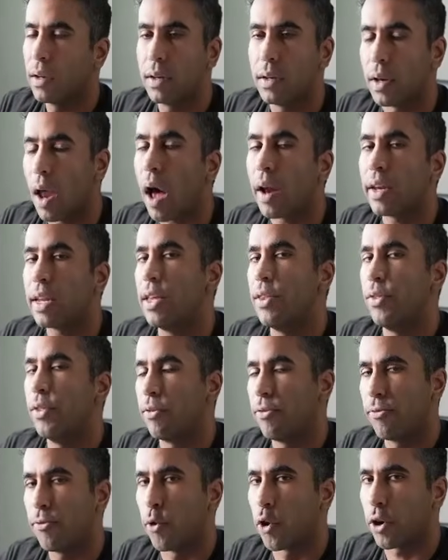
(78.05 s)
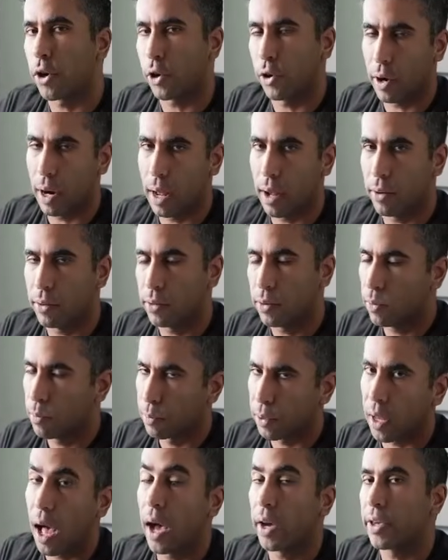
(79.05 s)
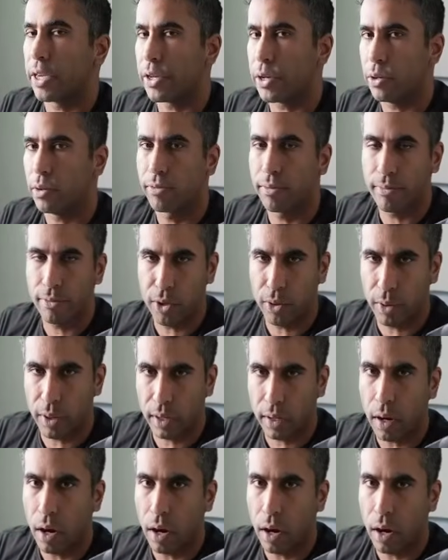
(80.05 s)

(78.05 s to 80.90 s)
not in the foreground, blocking you from doing